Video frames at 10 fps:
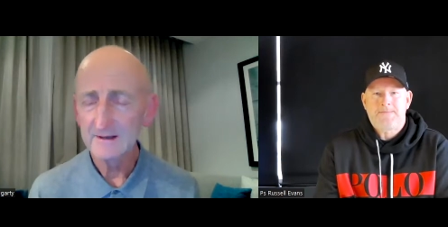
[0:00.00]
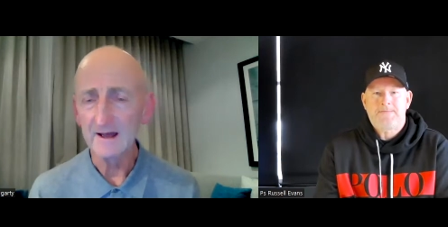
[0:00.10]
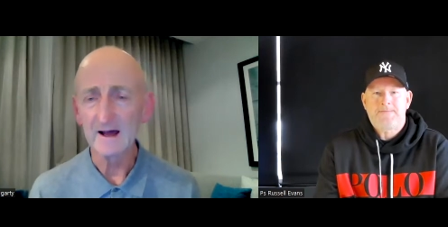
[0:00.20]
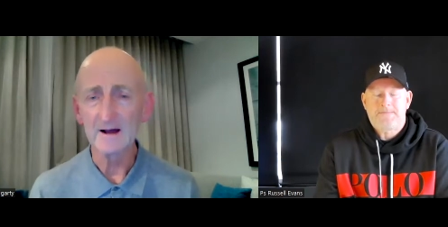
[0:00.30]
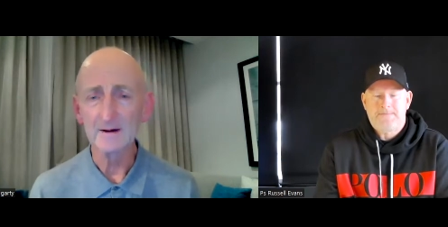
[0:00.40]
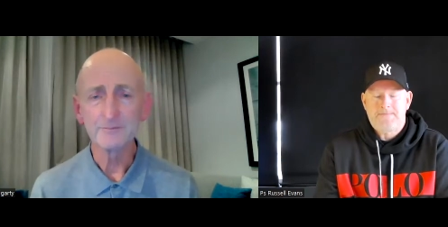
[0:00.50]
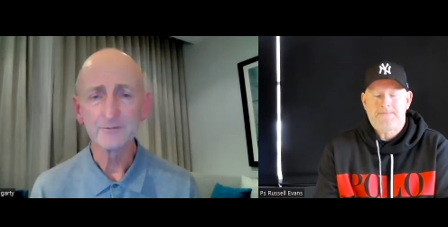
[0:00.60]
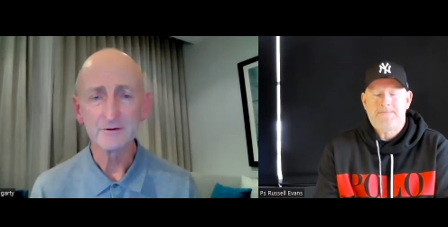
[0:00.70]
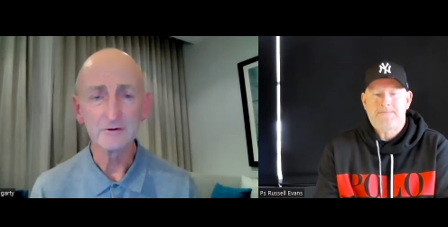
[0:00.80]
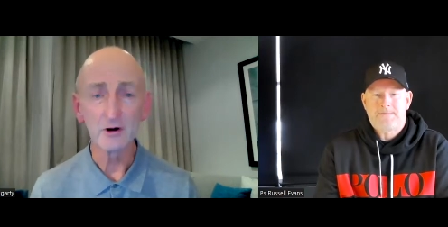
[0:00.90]
Speaker 1: Um,
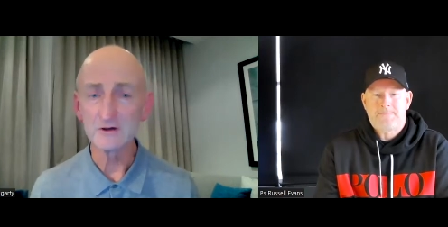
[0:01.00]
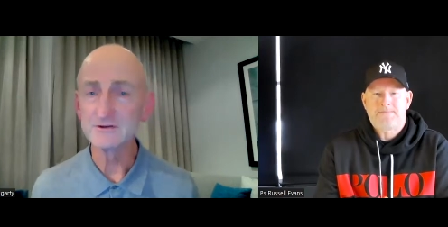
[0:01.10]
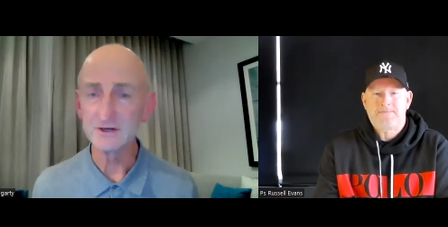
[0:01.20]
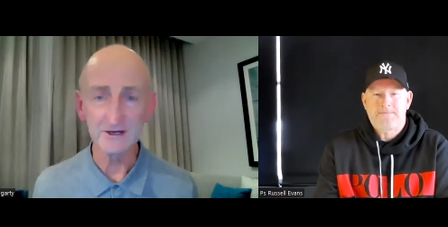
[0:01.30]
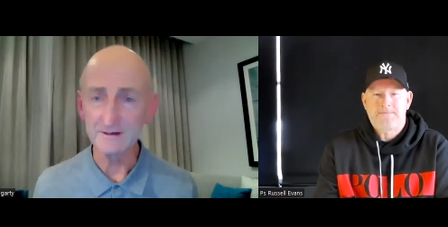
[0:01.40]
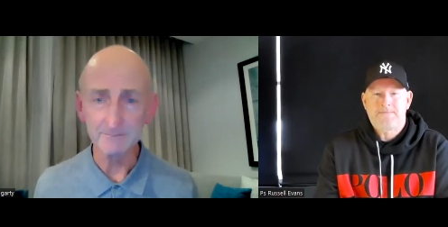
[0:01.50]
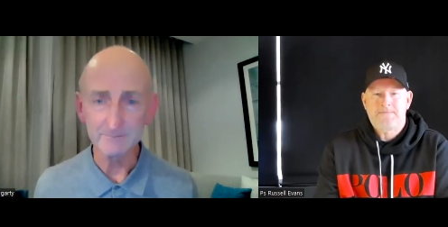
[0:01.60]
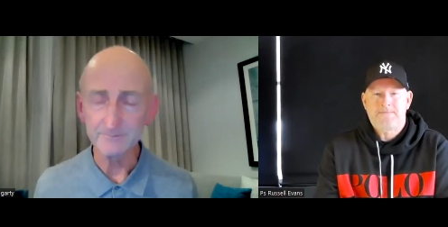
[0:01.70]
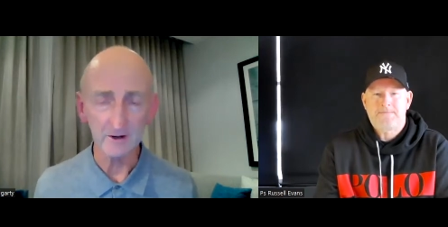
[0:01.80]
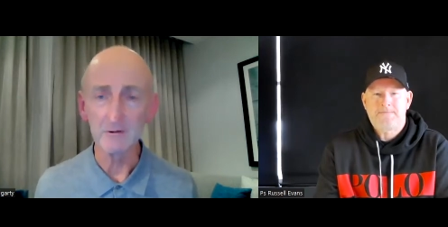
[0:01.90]
you've got a team
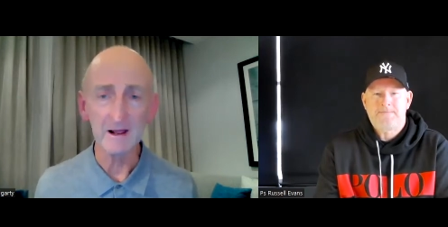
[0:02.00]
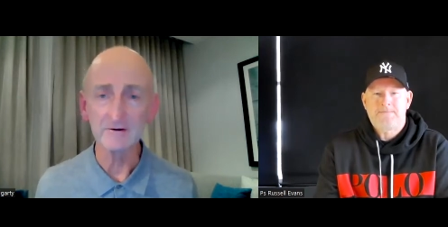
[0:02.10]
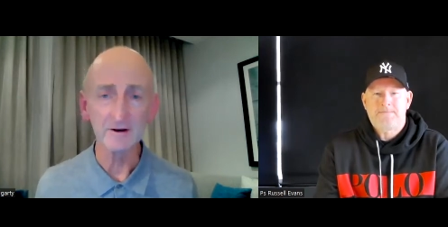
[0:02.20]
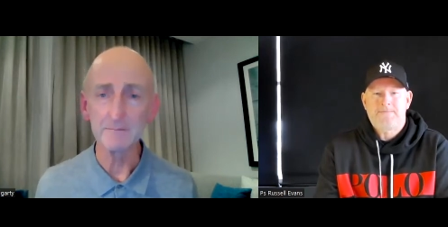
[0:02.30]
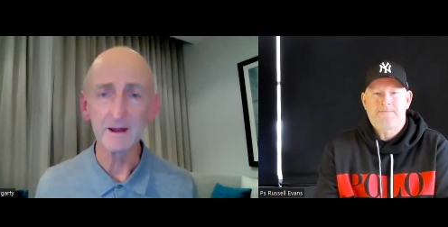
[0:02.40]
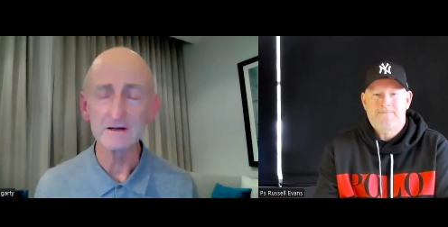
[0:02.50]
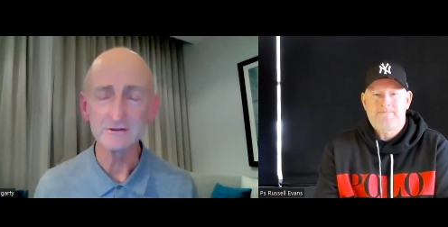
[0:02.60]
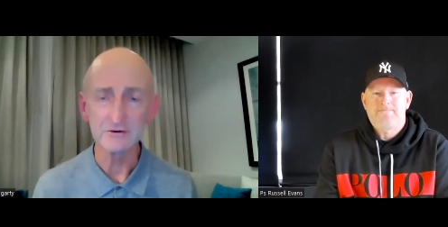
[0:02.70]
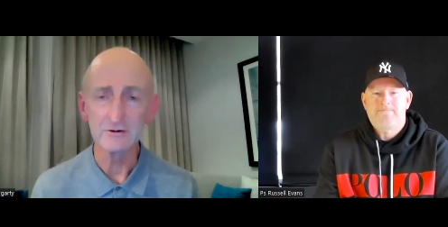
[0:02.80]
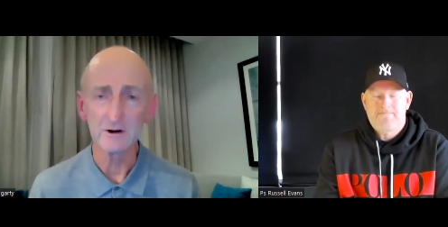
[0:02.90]
around and about
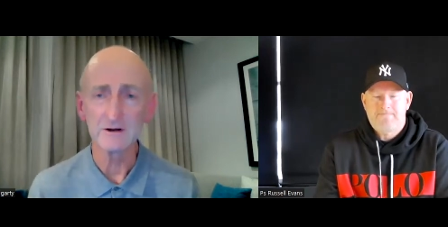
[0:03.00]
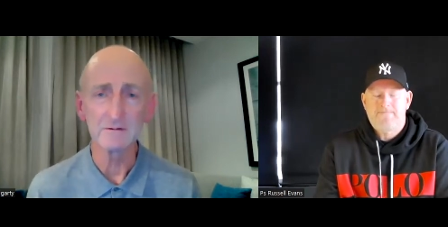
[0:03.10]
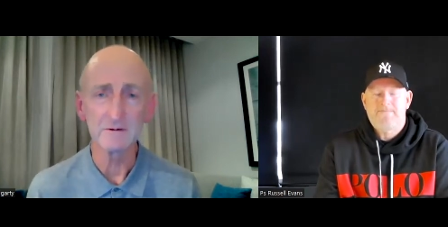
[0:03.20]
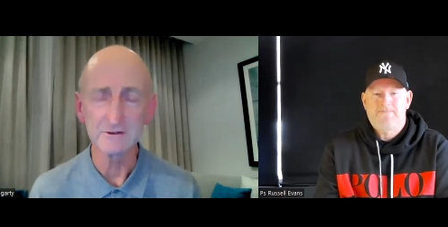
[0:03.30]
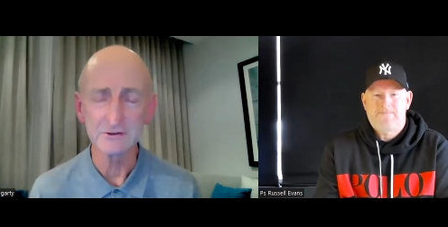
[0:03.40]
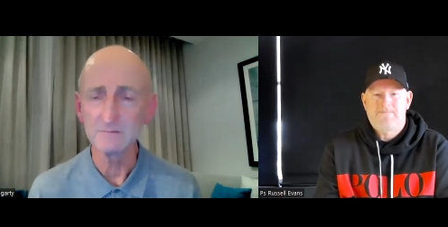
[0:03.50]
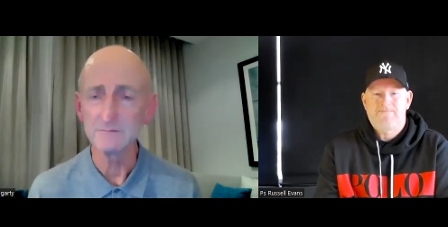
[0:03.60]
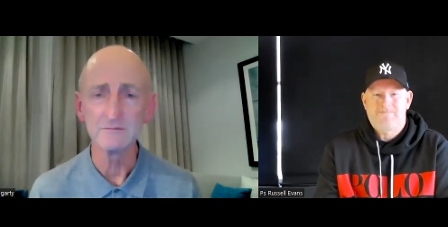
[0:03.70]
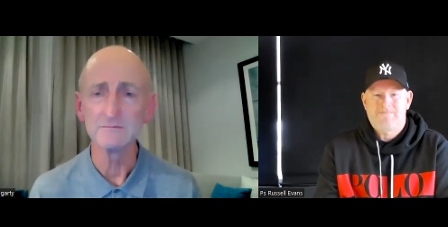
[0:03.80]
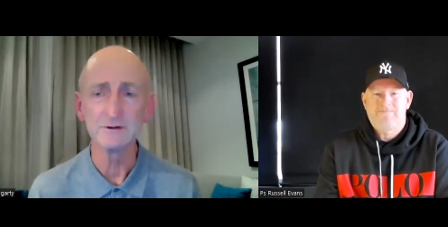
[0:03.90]
you whom I, I assume
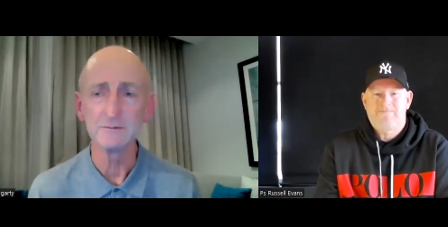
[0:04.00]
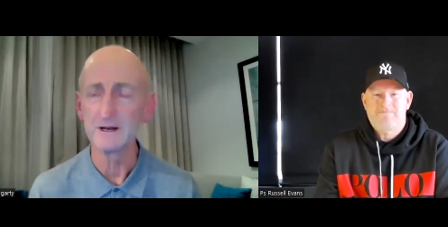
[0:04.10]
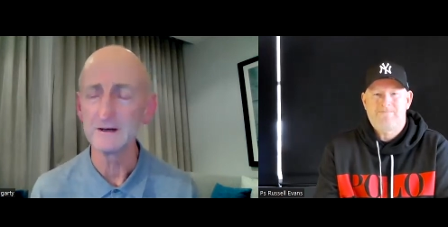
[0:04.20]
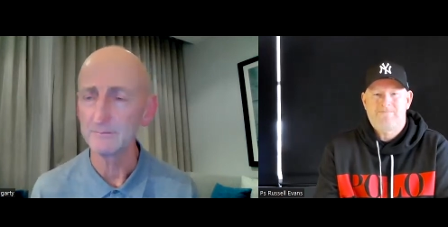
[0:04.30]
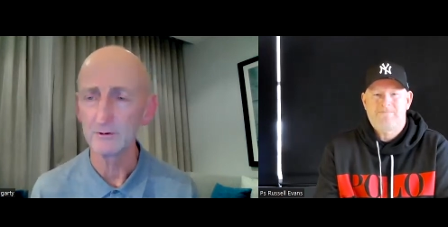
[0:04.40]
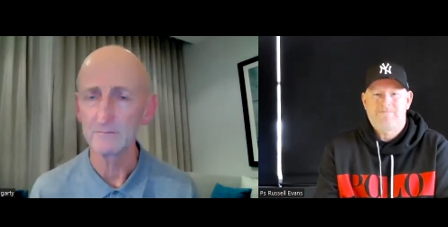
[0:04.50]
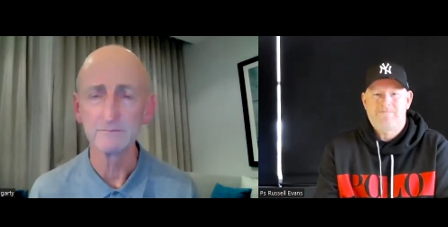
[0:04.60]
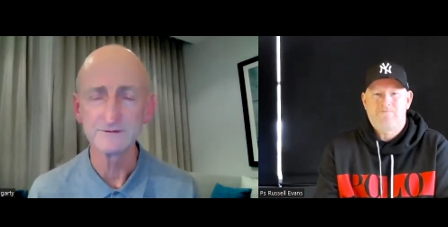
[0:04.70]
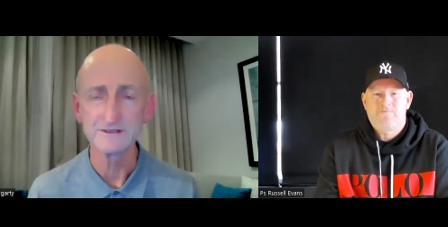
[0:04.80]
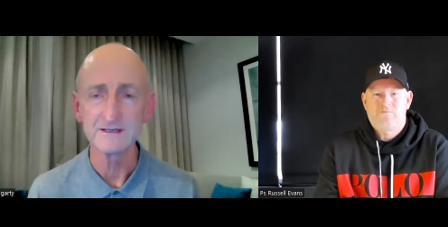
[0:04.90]
you depend upon
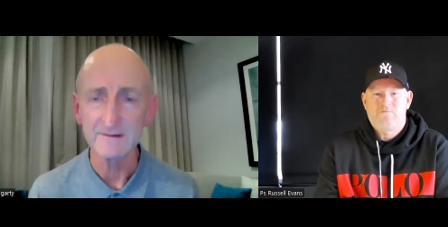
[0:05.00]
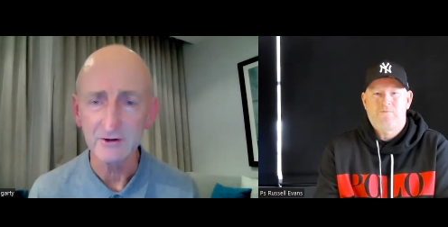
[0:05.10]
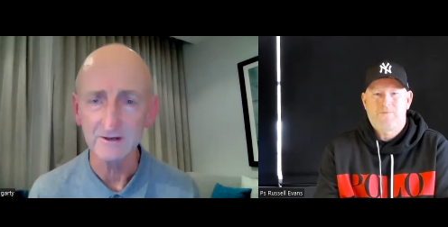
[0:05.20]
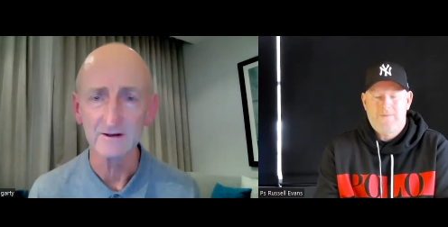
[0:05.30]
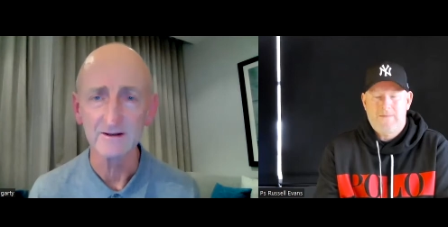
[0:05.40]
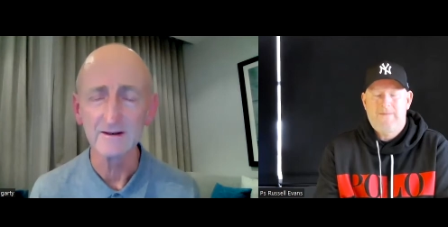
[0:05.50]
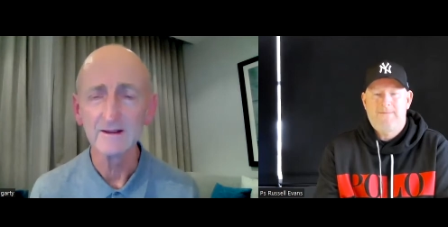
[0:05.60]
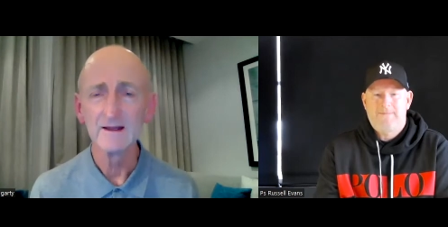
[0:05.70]
significantly.